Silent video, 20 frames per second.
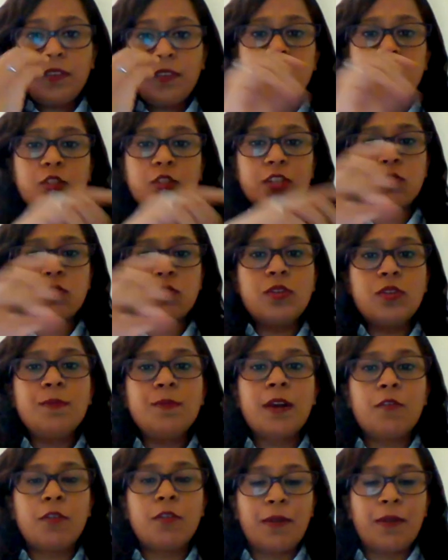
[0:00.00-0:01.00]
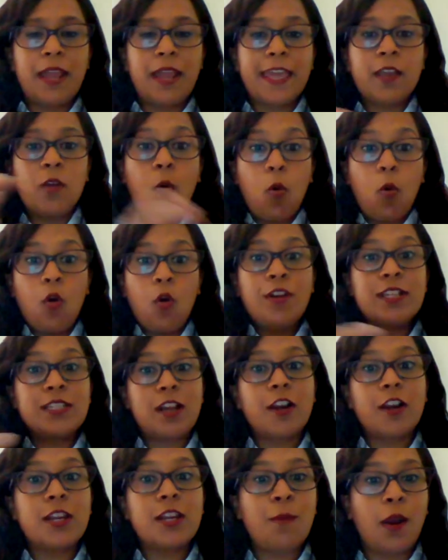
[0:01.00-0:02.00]
so it's Rima replying, or it's
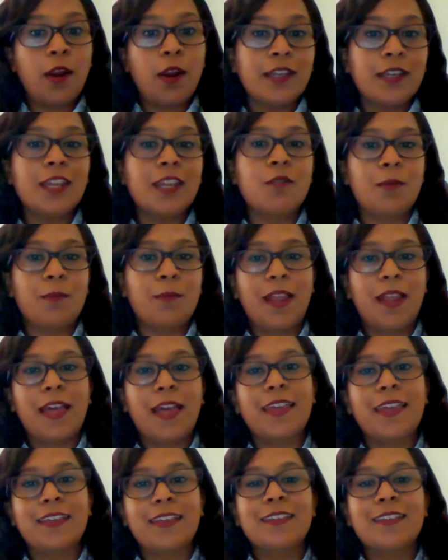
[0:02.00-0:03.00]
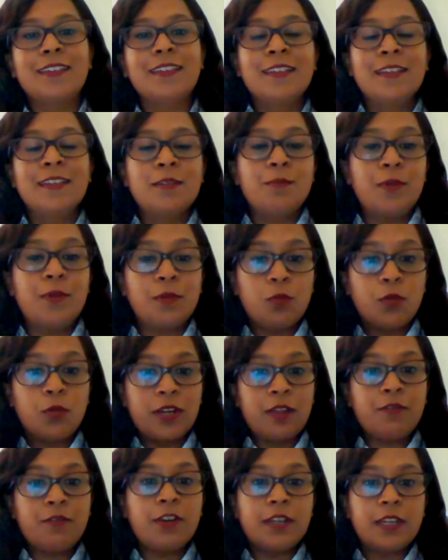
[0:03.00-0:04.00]
Ardy marketing replying, but
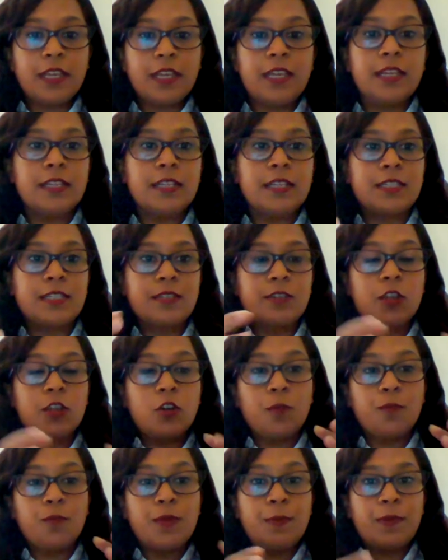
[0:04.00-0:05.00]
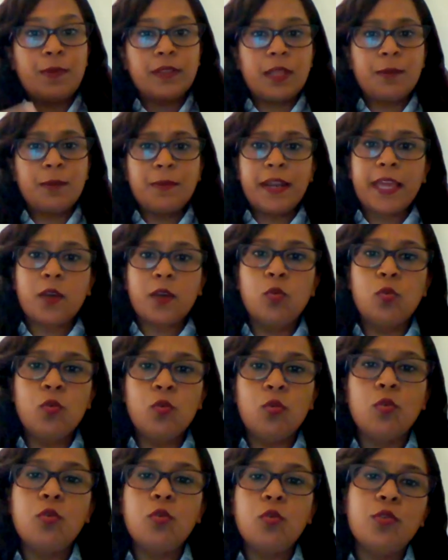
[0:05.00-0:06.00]
whatever it is, people then be like,
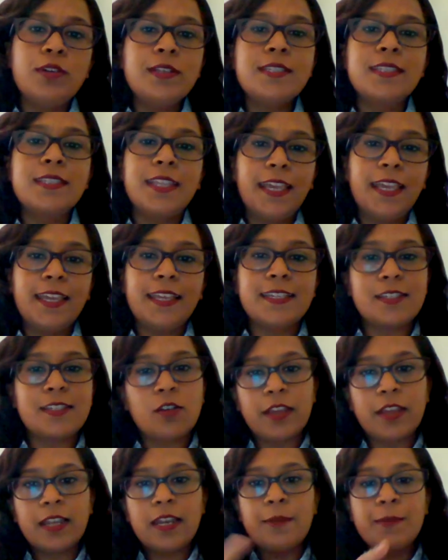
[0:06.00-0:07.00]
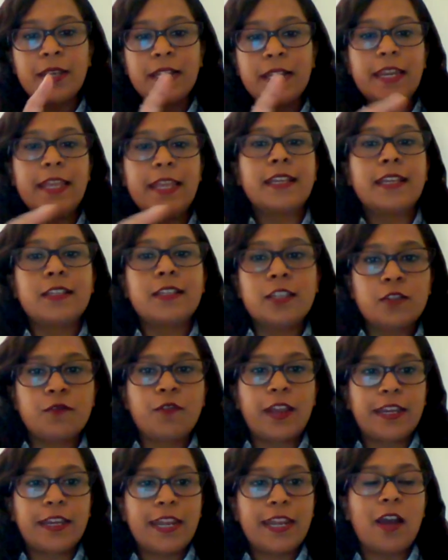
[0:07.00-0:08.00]
who's this? Okay, let me click and just
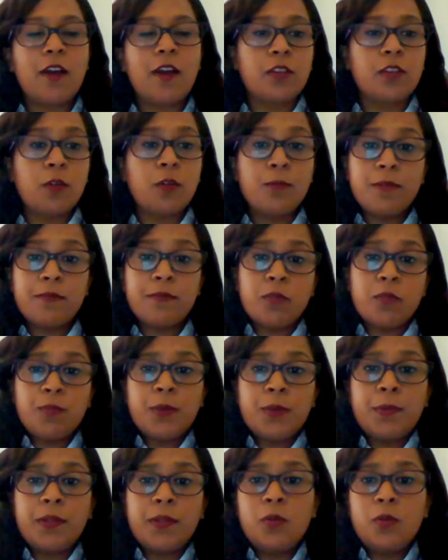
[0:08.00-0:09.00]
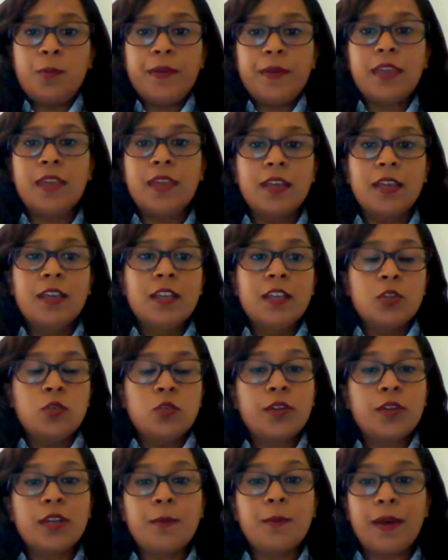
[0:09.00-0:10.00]
find out. There'll be a few people who'll be
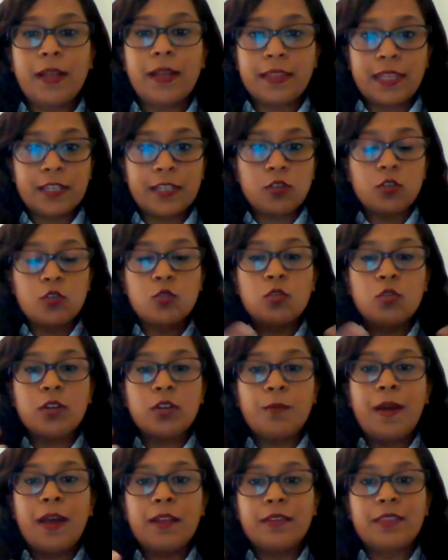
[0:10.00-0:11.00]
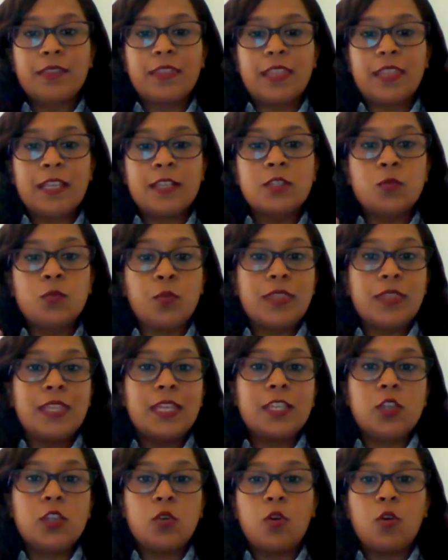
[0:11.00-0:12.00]
talking about that. So talk about things
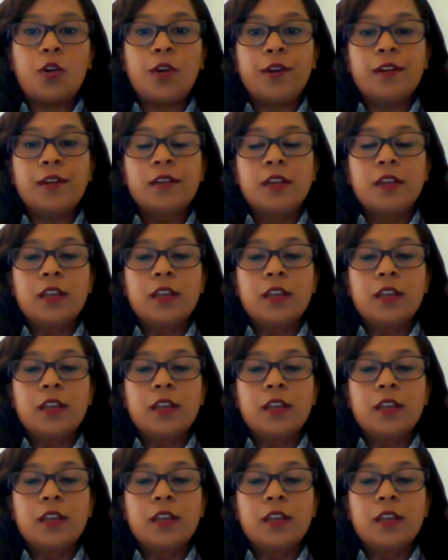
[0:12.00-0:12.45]
within your